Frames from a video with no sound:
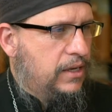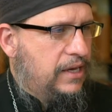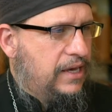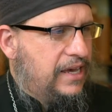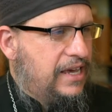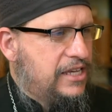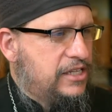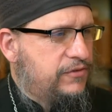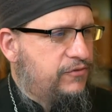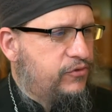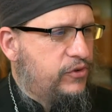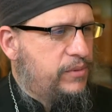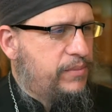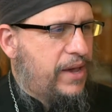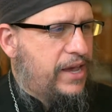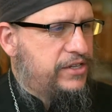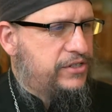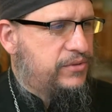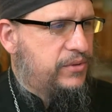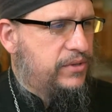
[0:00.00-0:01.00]
Is
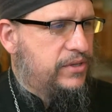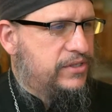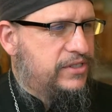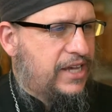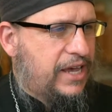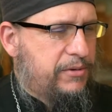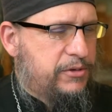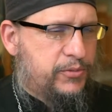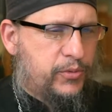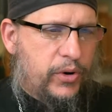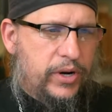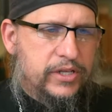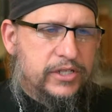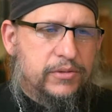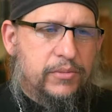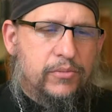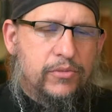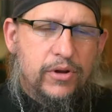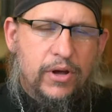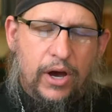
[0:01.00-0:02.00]
Freemasonry the same as
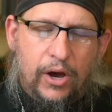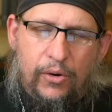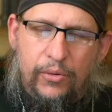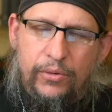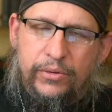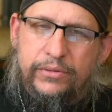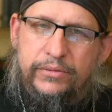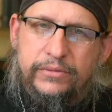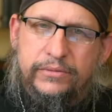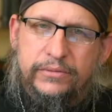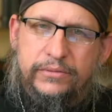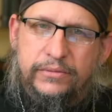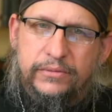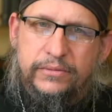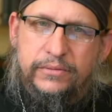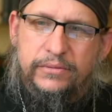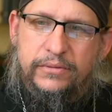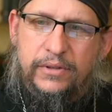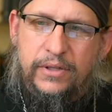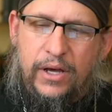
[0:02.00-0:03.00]
perennialism? No,
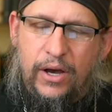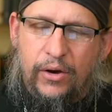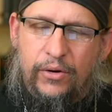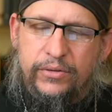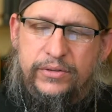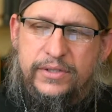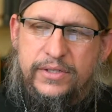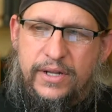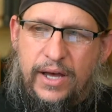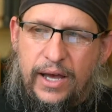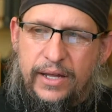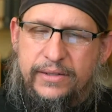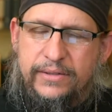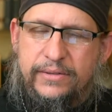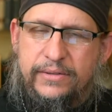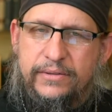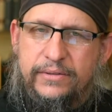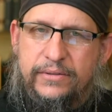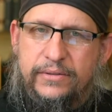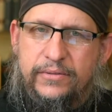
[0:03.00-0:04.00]
no, it's not.
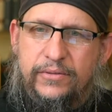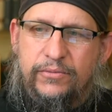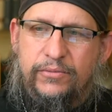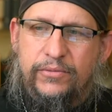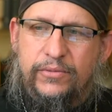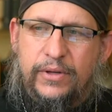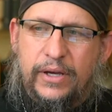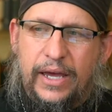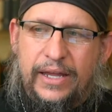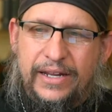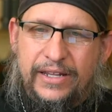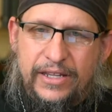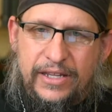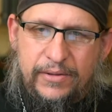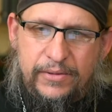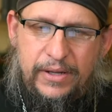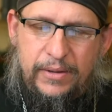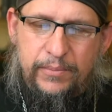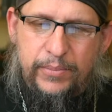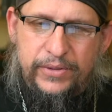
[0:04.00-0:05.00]
And
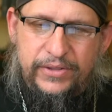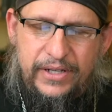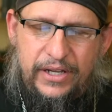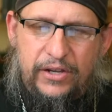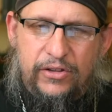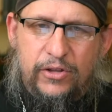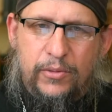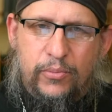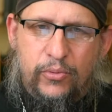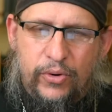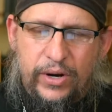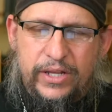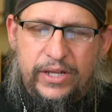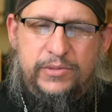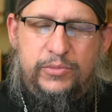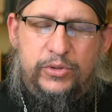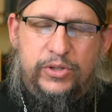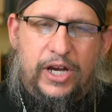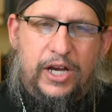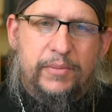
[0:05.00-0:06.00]
in, in particular, perennialism
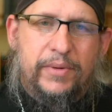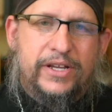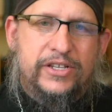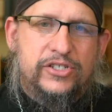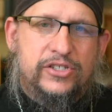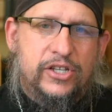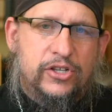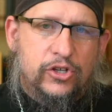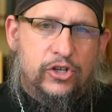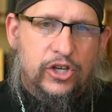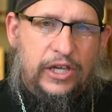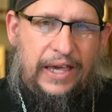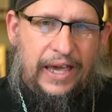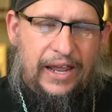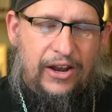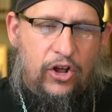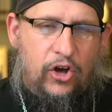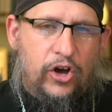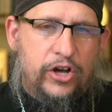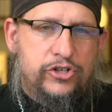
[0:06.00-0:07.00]
we're talking about is the
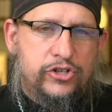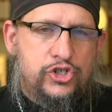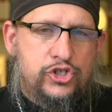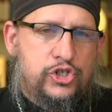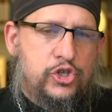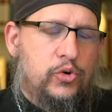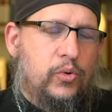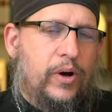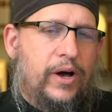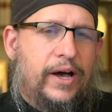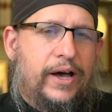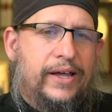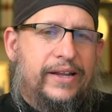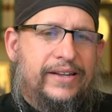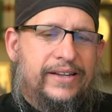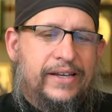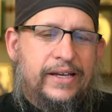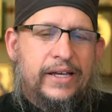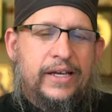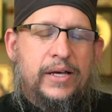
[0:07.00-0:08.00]
Guénon,
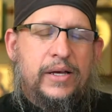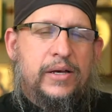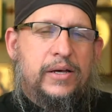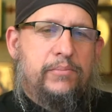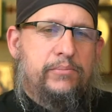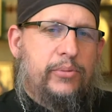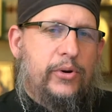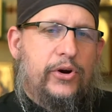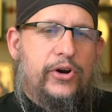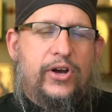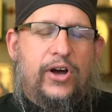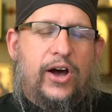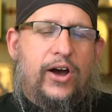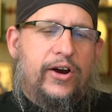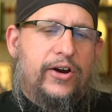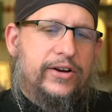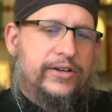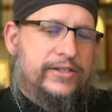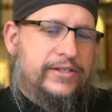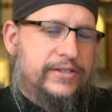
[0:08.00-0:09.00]
Schuon,
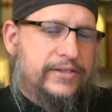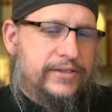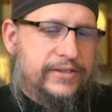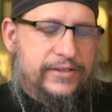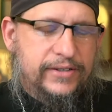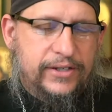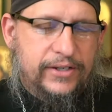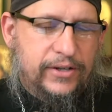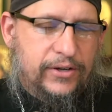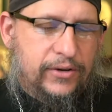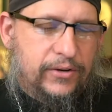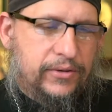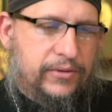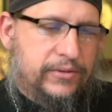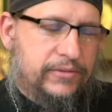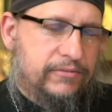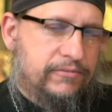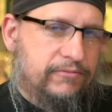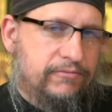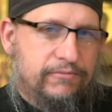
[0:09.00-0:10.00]
Burckhardt, you know,
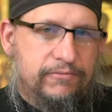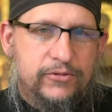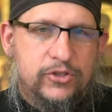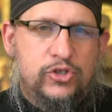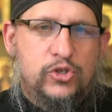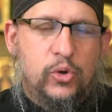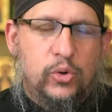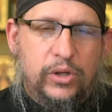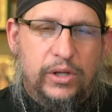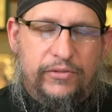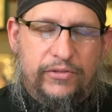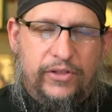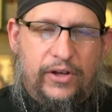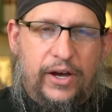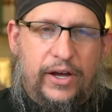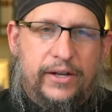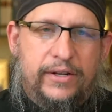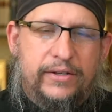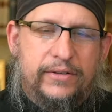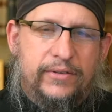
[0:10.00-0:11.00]
school of thought,
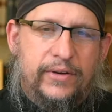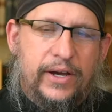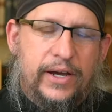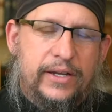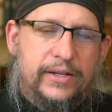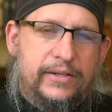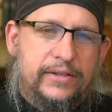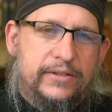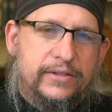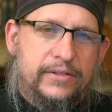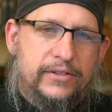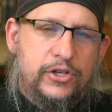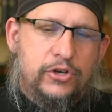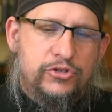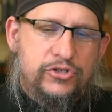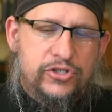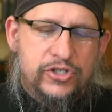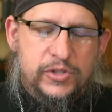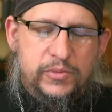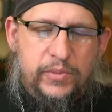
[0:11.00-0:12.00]
right?
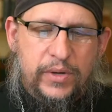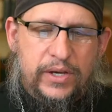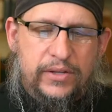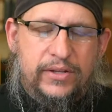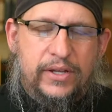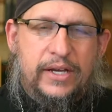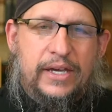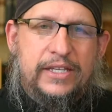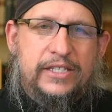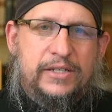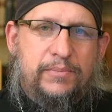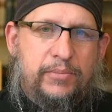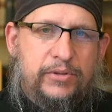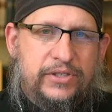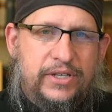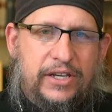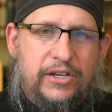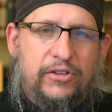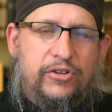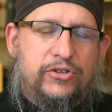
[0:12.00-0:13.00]
Huston Smith. It's a
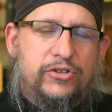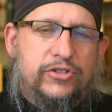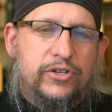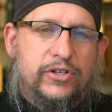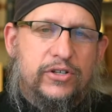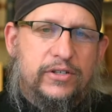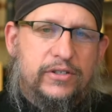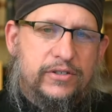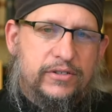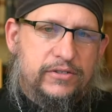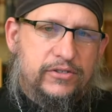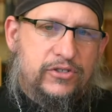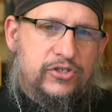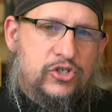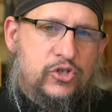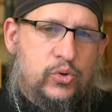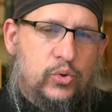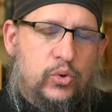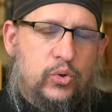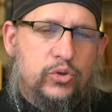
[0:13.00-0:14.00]
particular
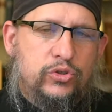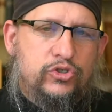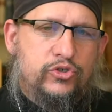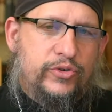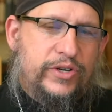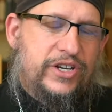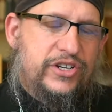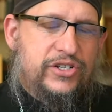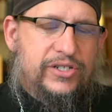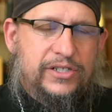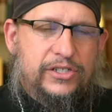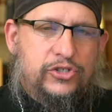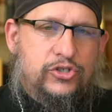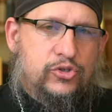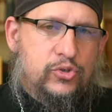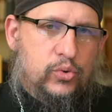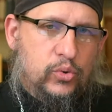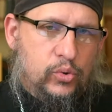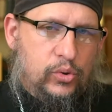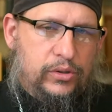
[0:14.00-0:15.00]
school, traditionalist
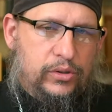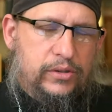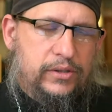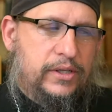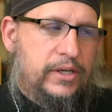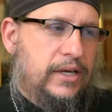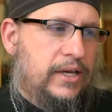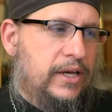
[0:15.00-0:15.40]
school.